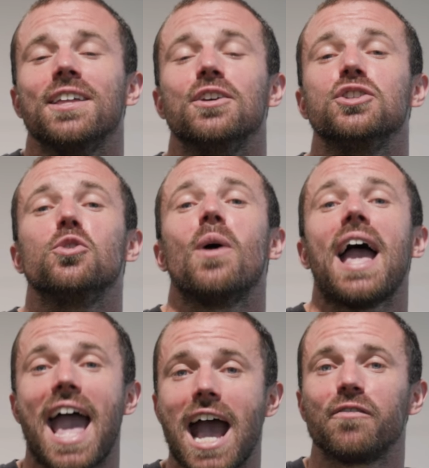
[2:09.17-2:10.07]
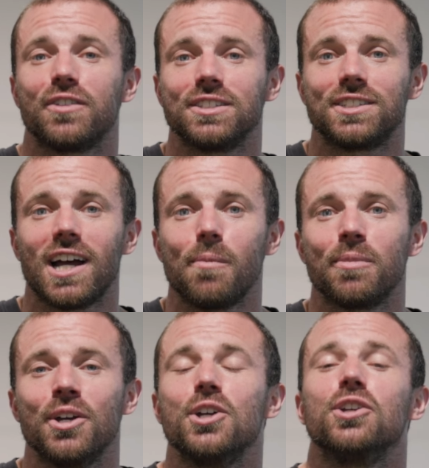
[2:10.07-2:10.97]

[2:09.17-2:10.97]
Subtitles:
that you have to stop,